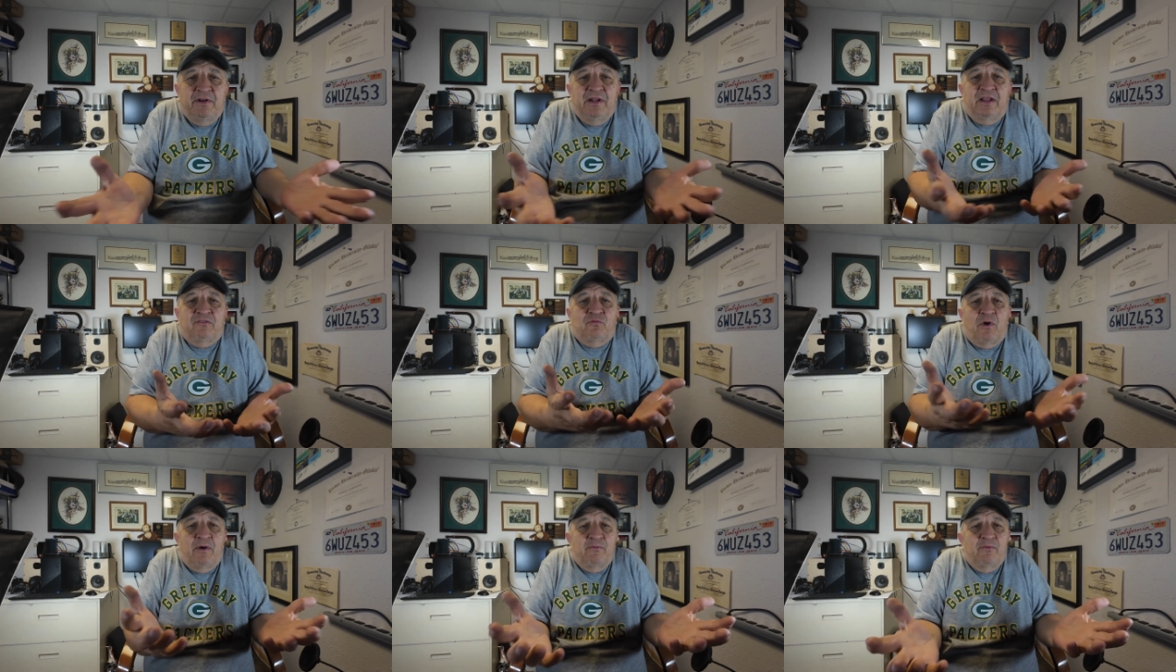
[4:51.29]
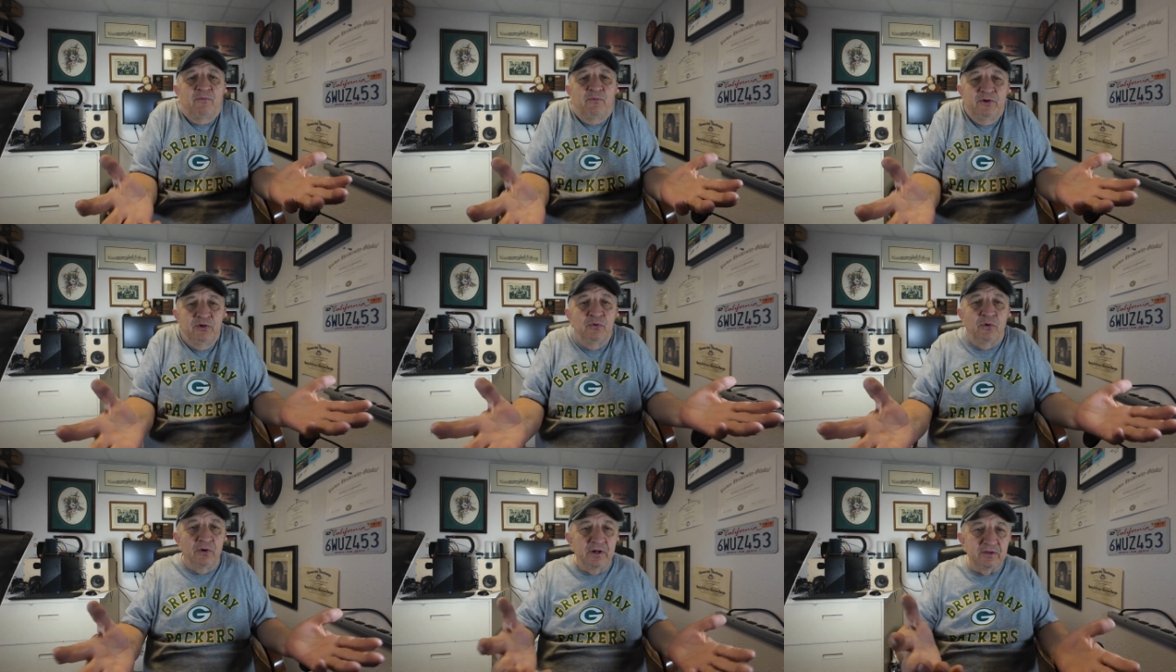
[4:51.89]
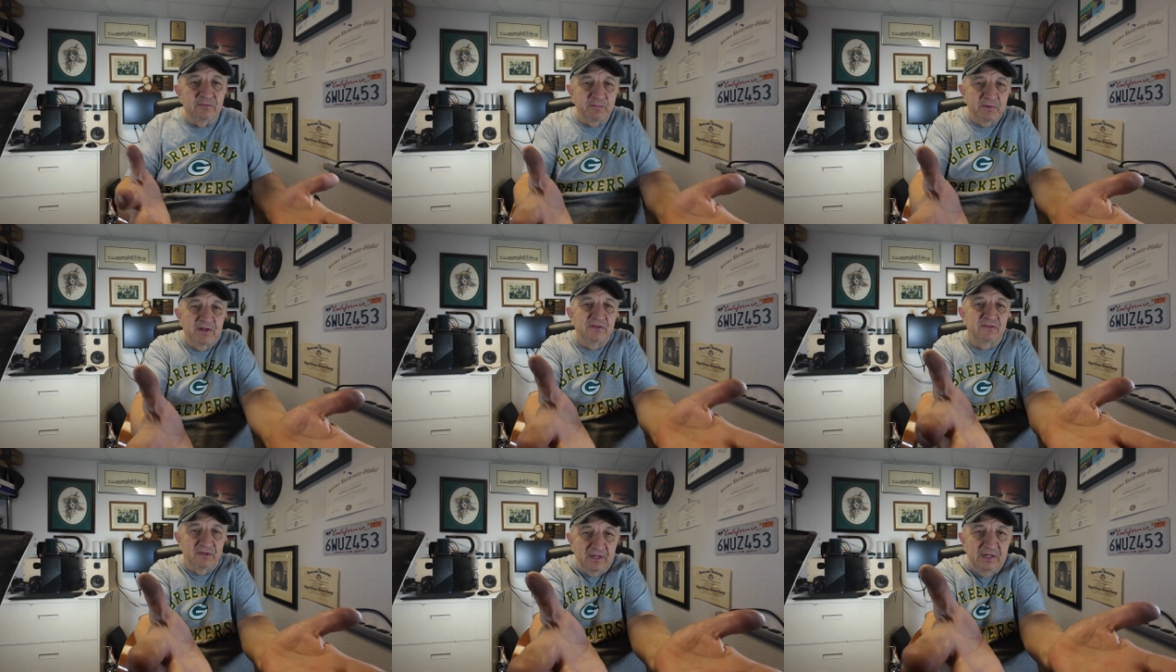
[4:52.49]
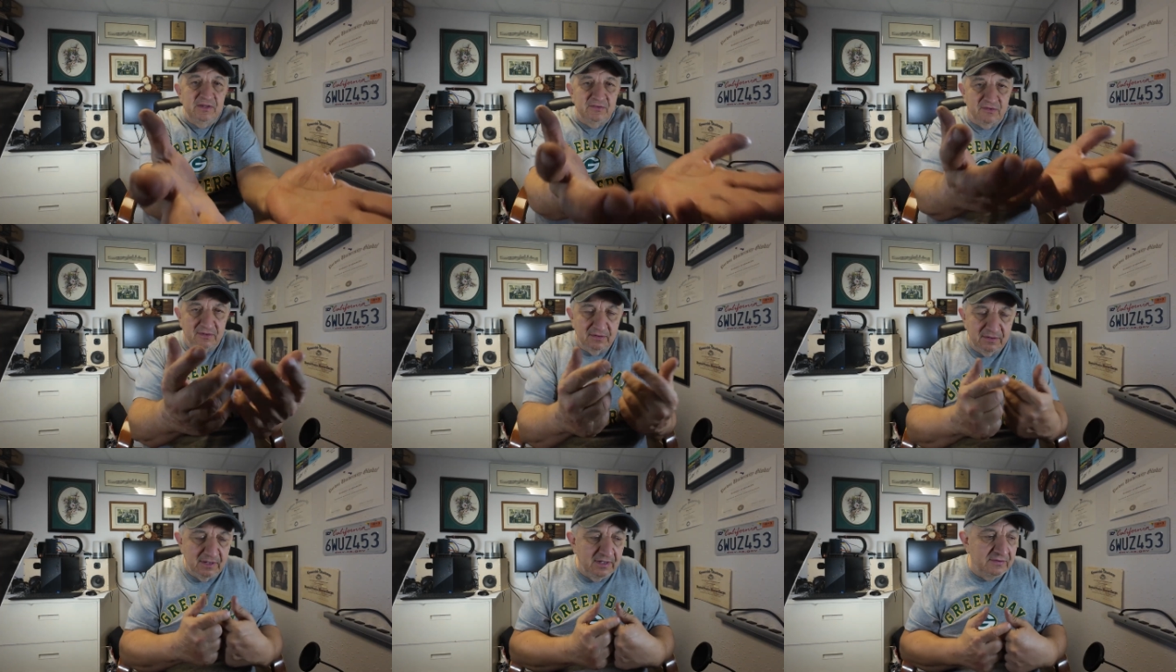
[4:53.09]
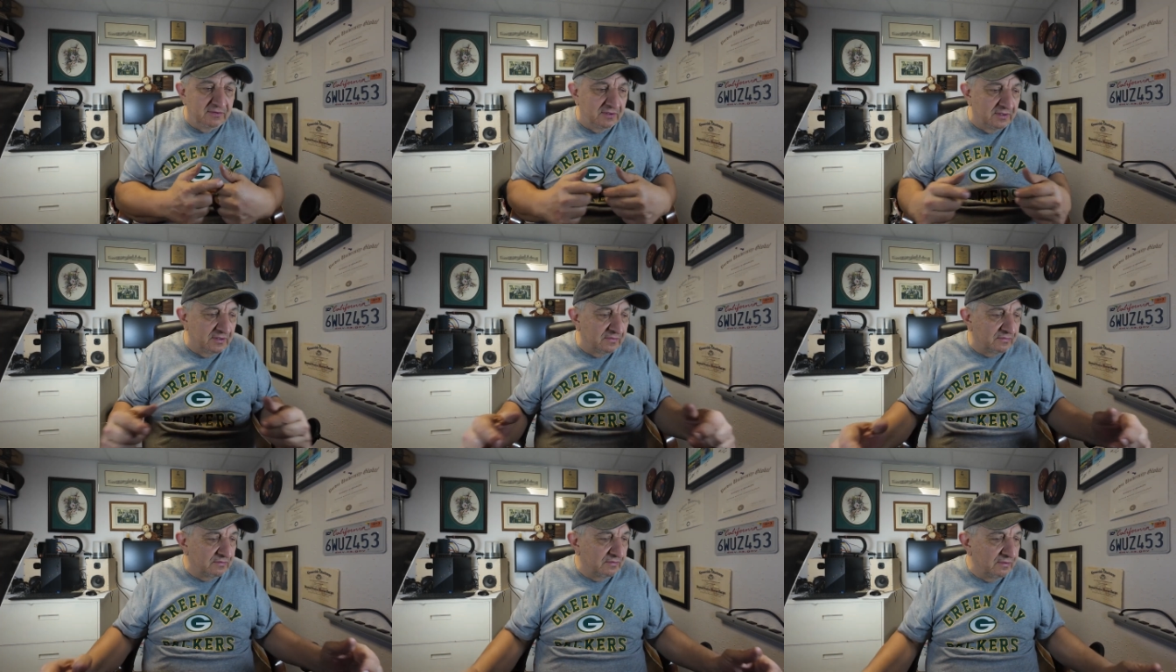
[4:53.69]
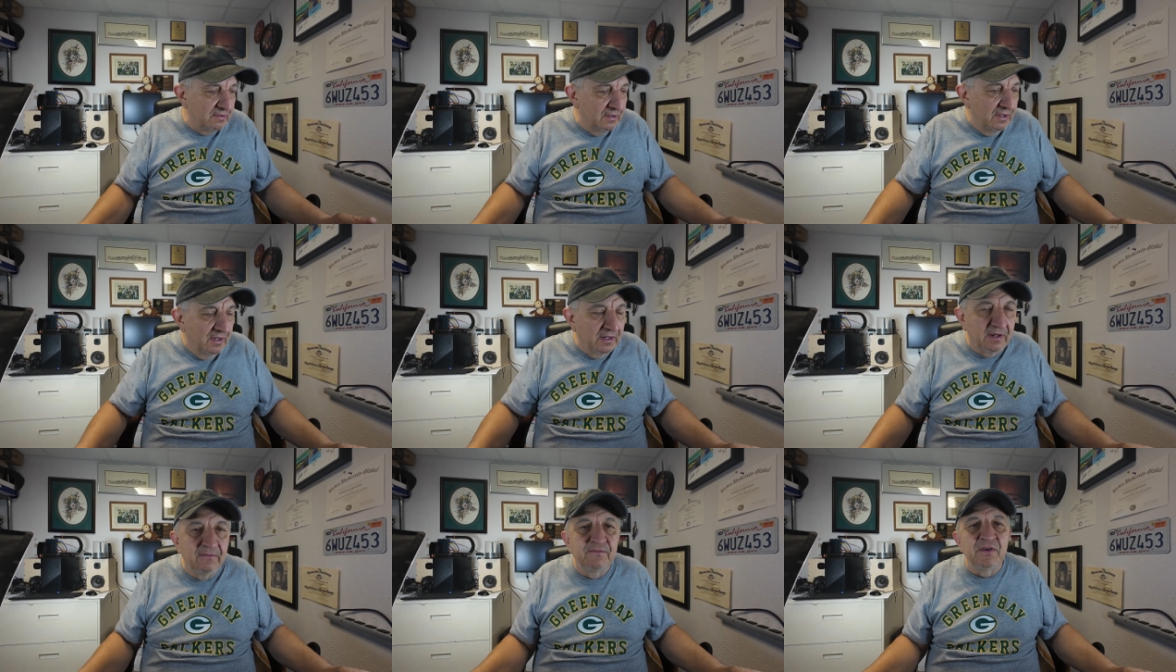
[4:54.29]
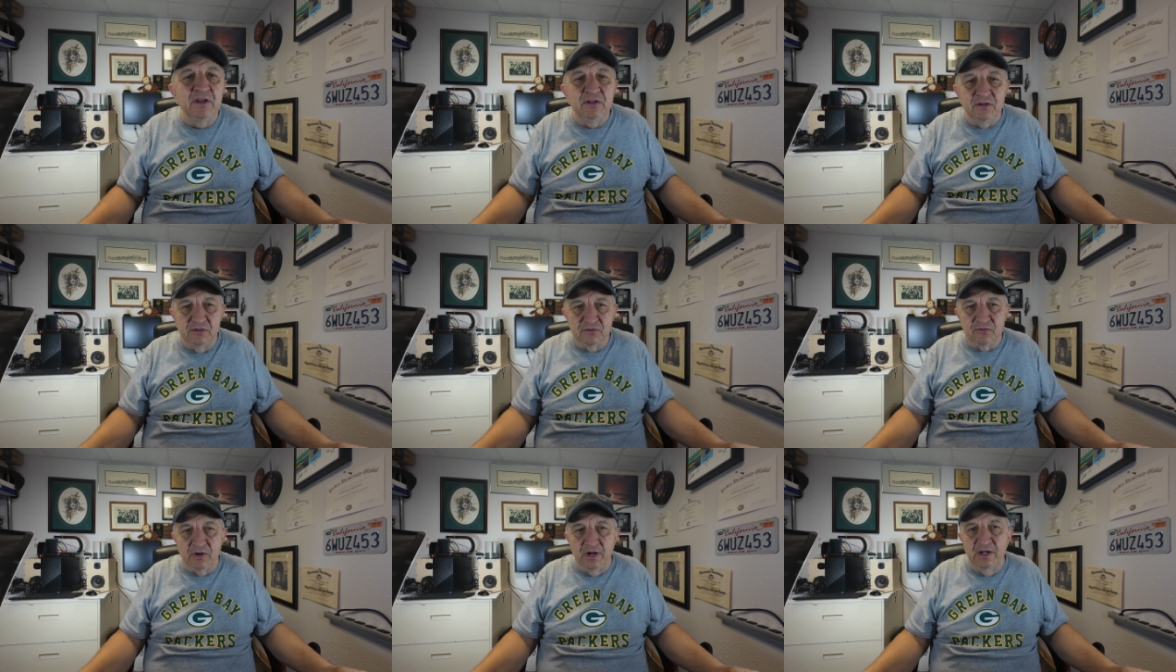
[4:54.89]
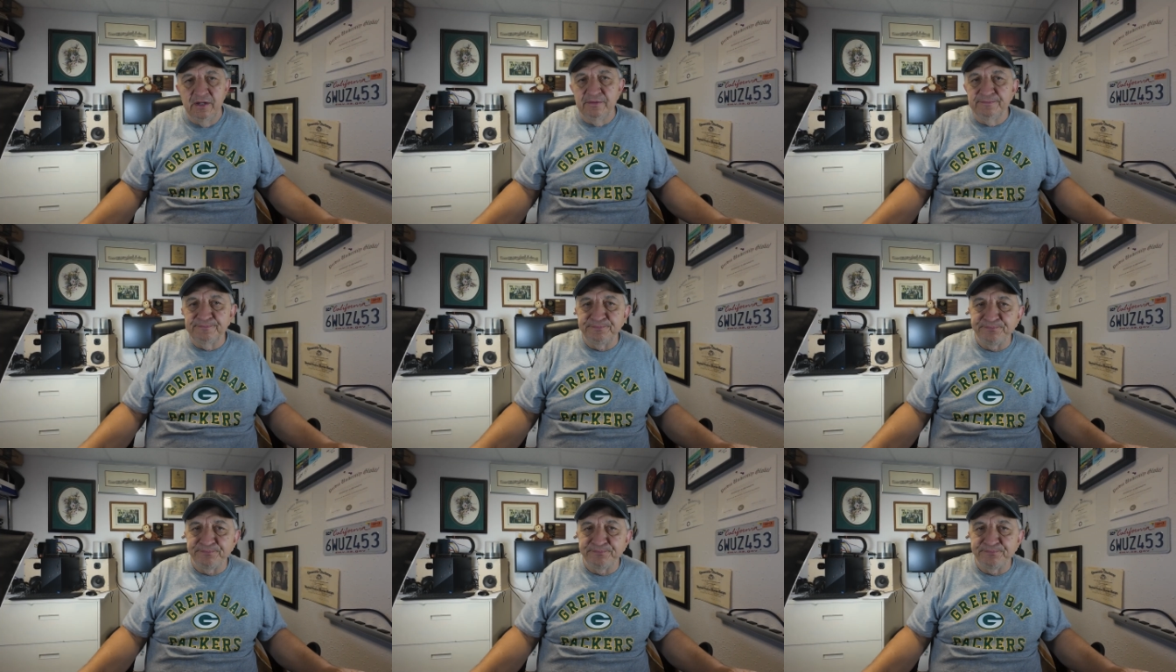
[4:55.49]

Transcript: That's why we do it. It's because of easiness, convenience, right?